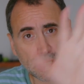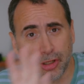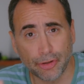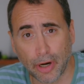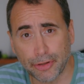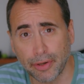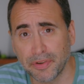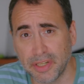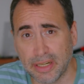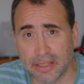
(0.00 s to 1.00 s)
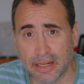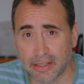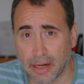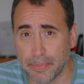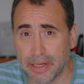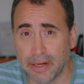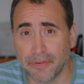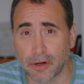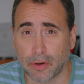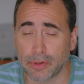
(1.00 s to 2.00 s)
structure of CSS can be
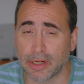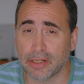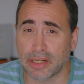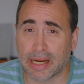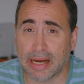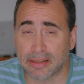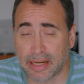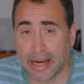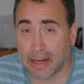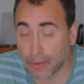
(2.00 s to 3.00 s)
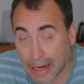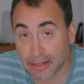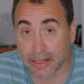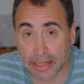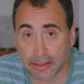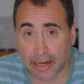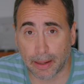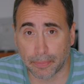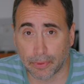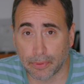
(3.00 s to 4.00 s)
difficult because the cascade, as an
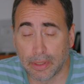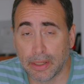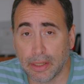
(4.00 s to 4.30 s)
example,